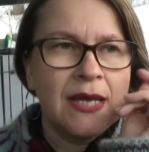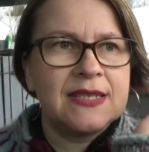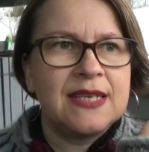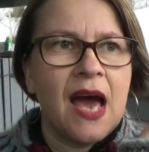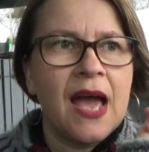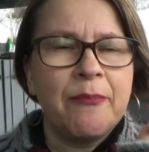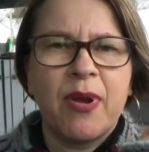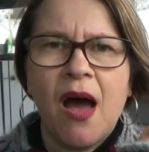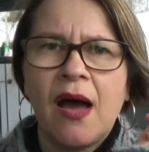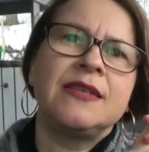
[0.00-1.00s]
See, I
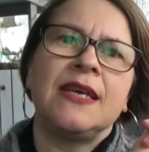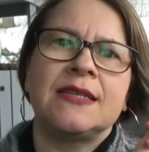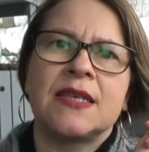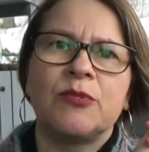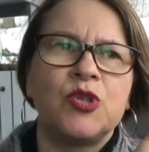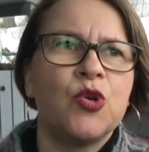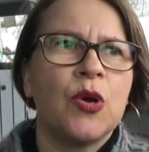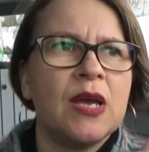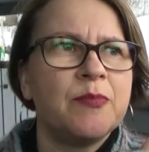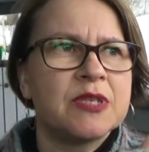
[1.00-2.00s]
planted some
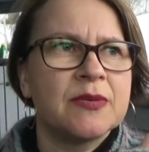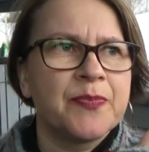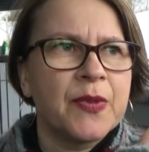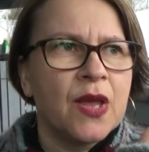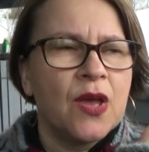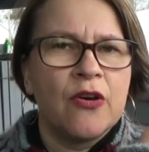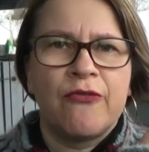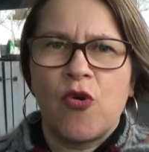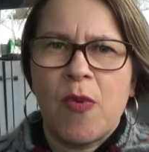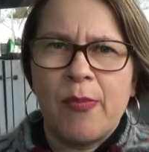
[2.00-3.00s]
tulips
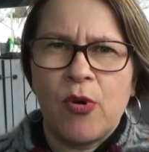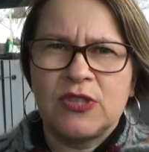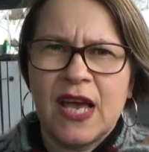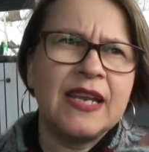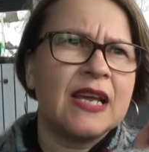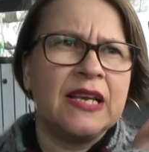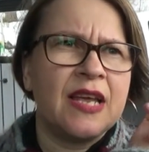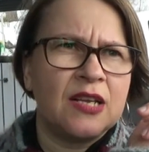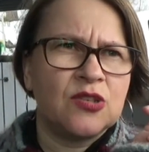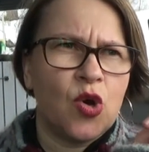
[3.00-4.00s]
for my botanically
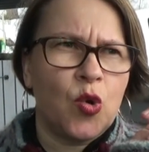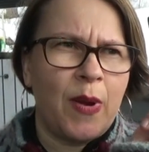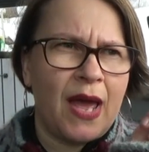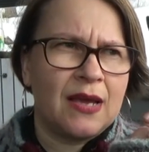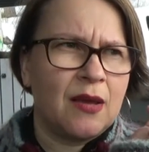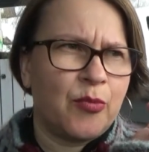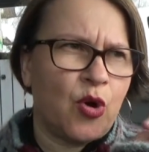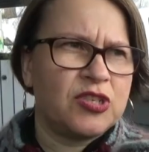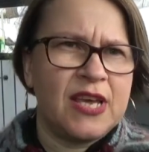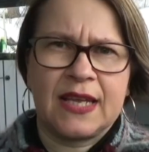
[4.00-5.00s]
dyed sock plank
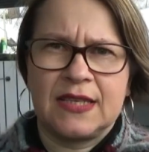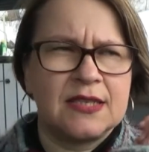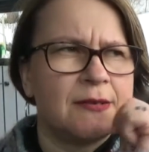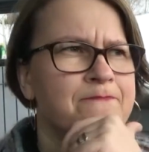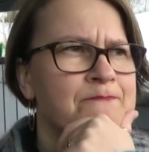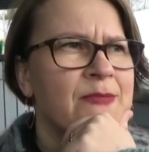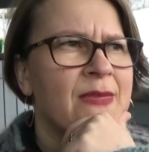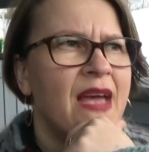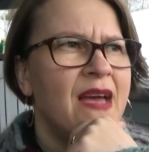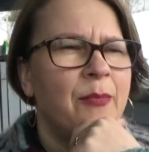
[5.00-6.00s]
projects.
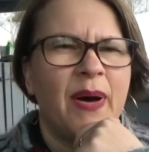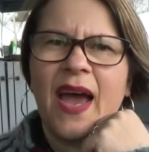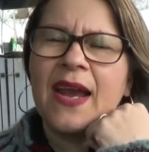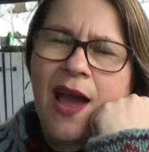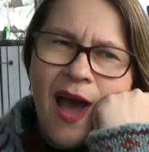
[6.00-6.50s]
But I